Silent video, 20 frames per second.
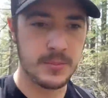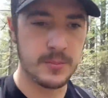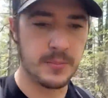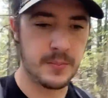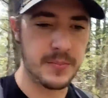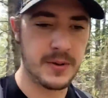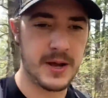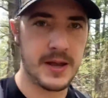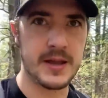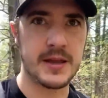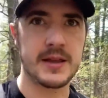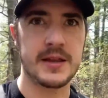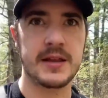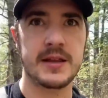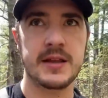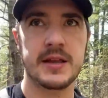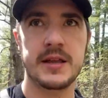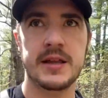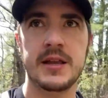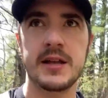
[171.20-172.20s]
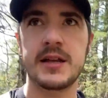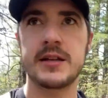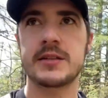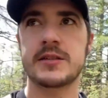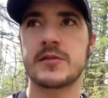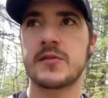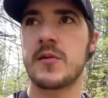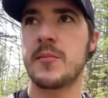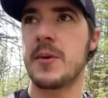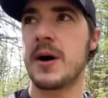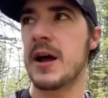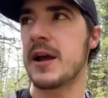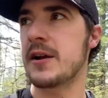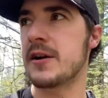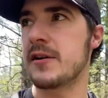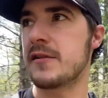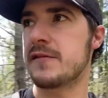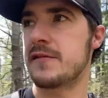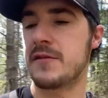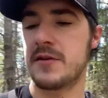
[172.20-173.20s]
But it's a
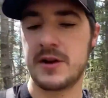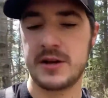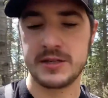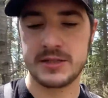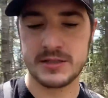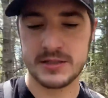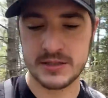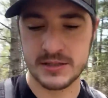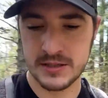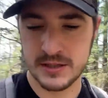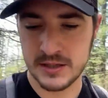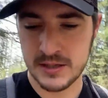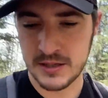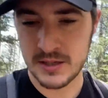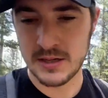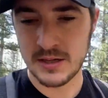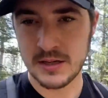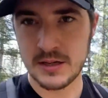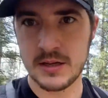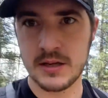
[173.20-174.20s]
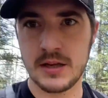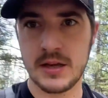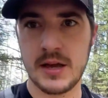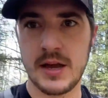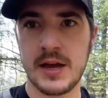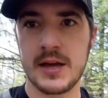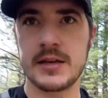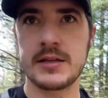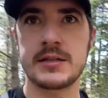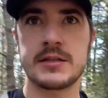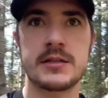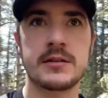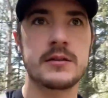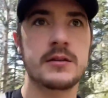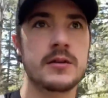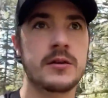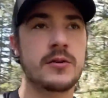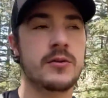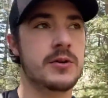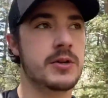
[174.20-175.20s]
reminder for us as
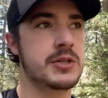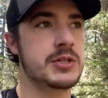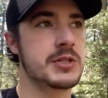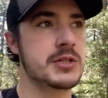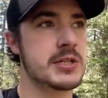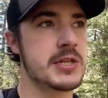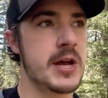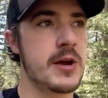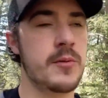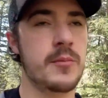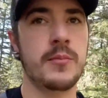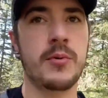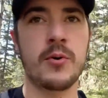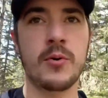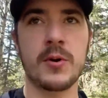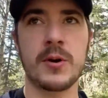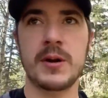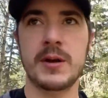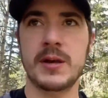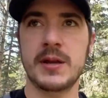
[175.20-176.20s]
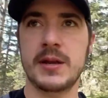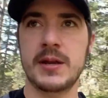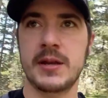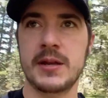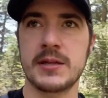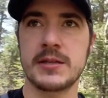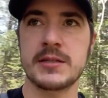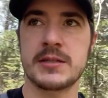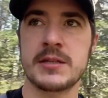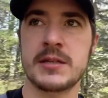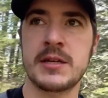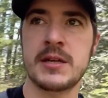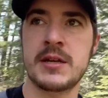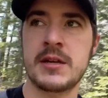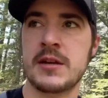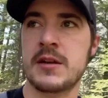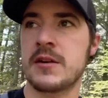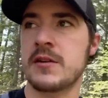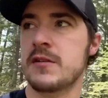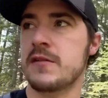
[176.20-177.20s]
Christians how important it is
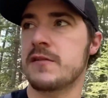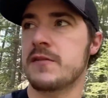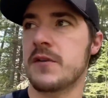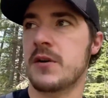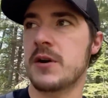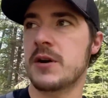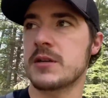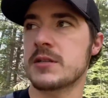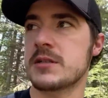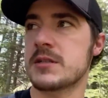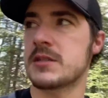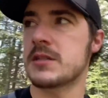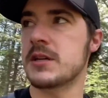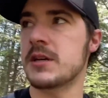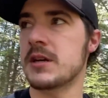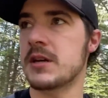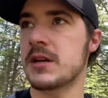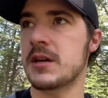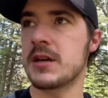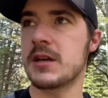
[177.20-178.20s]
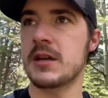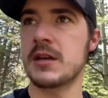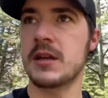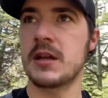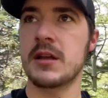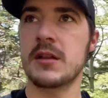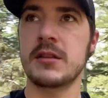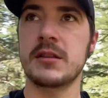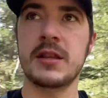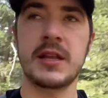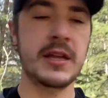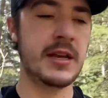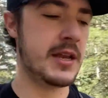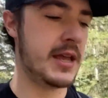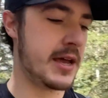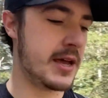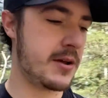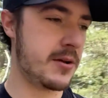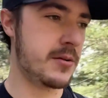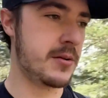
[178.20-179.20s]
for us to lay
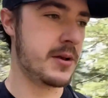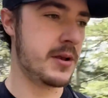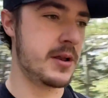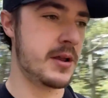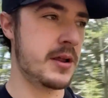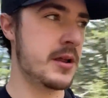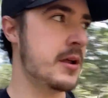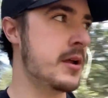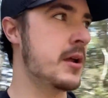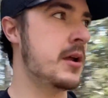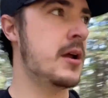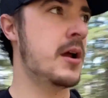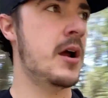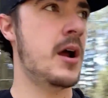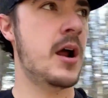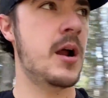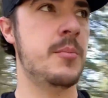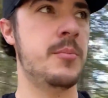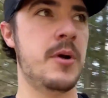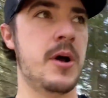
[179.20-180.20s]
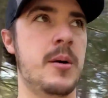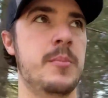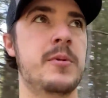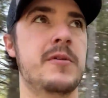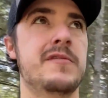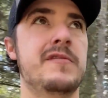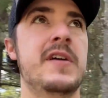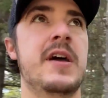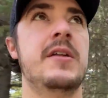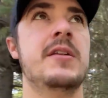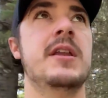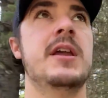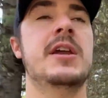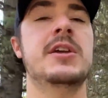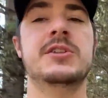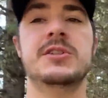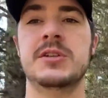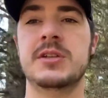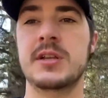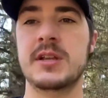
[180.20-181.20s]
down a proper
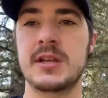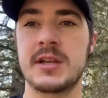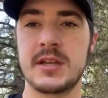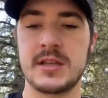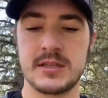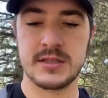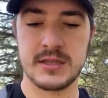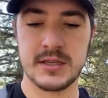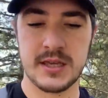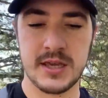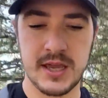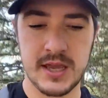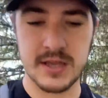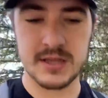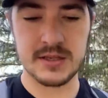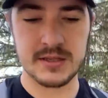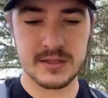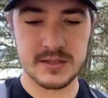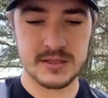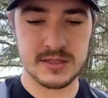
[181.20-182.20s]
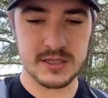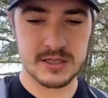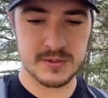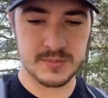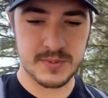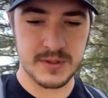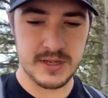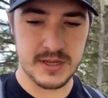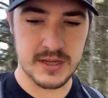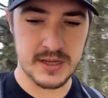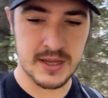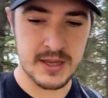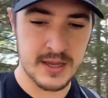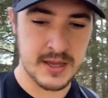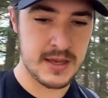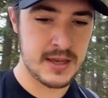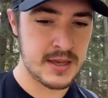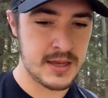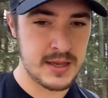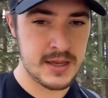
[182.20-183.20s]
foundation. And it can't just be
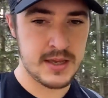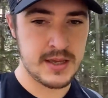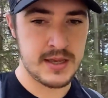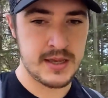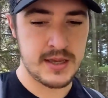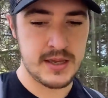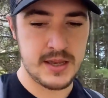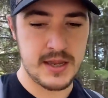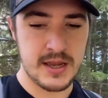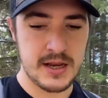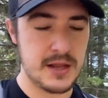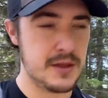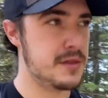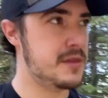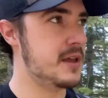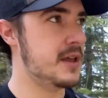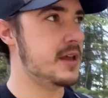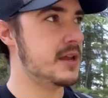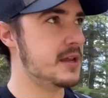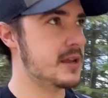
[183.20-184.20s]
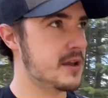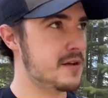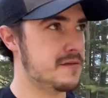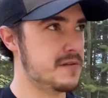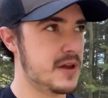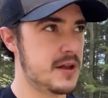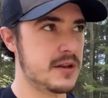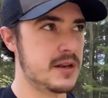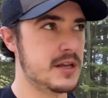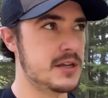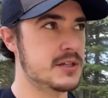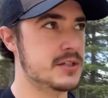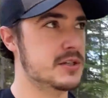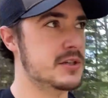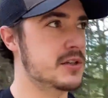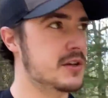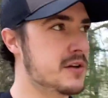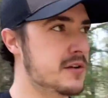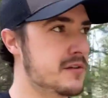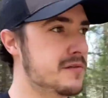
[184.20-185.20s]
anything, a
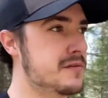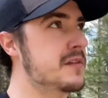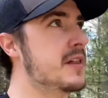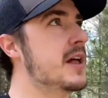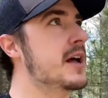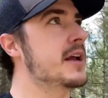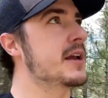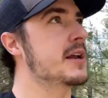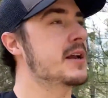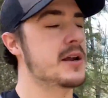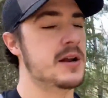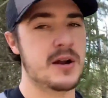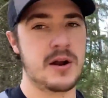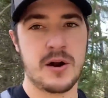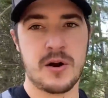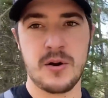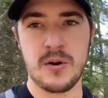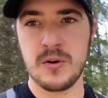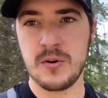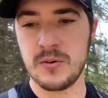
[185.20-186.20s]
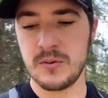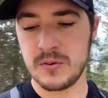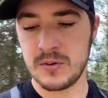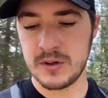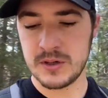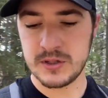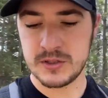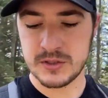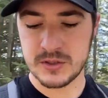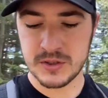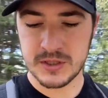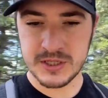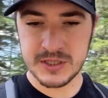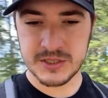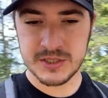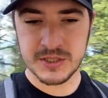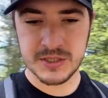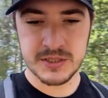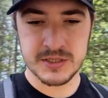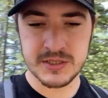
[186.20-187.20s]
foundation of like our own
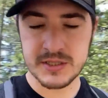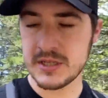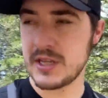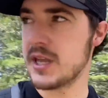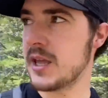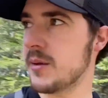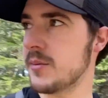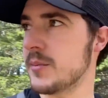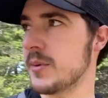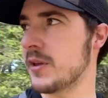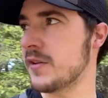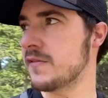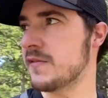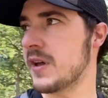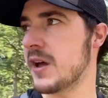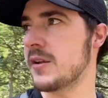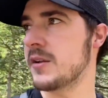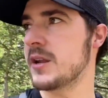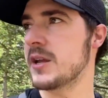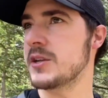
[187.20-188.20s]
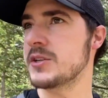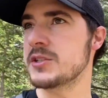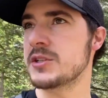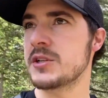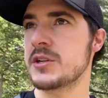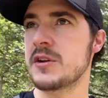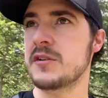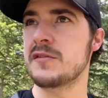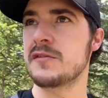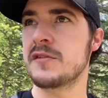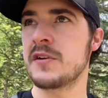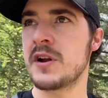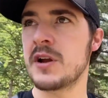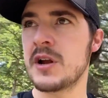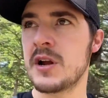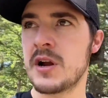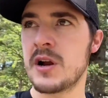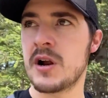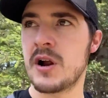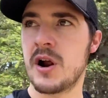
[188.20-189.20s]
traditions. It can't be a foundation of
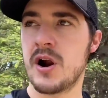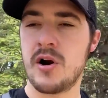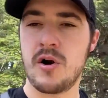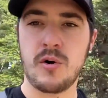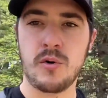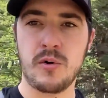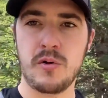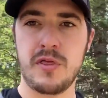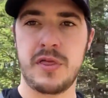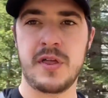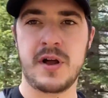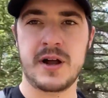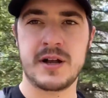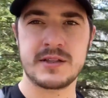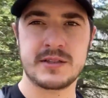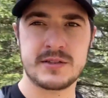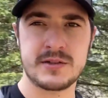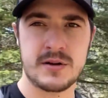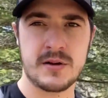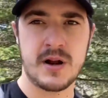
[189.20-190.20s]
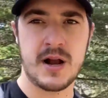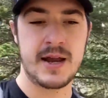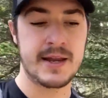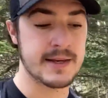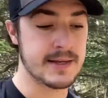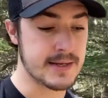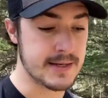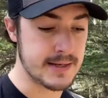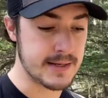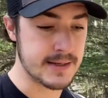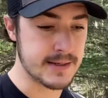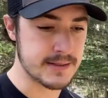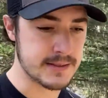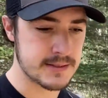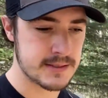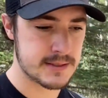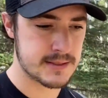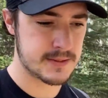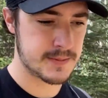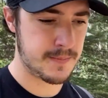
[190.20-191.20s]
our own thoughts or
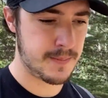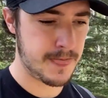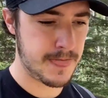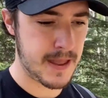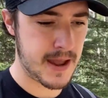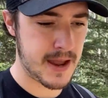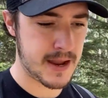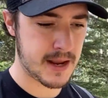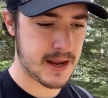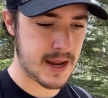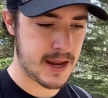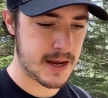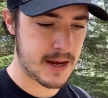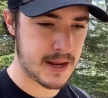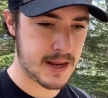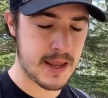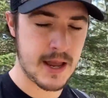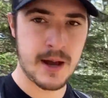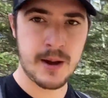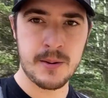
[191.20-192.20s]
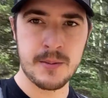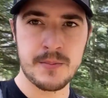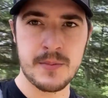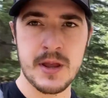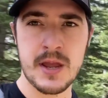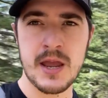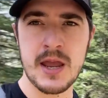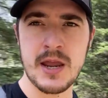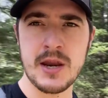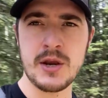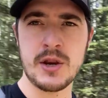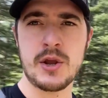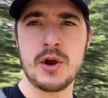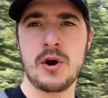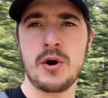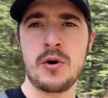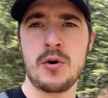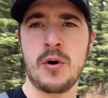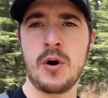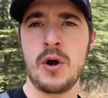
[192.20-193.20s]
ideas that kind of come and
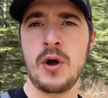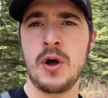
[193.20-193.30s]
go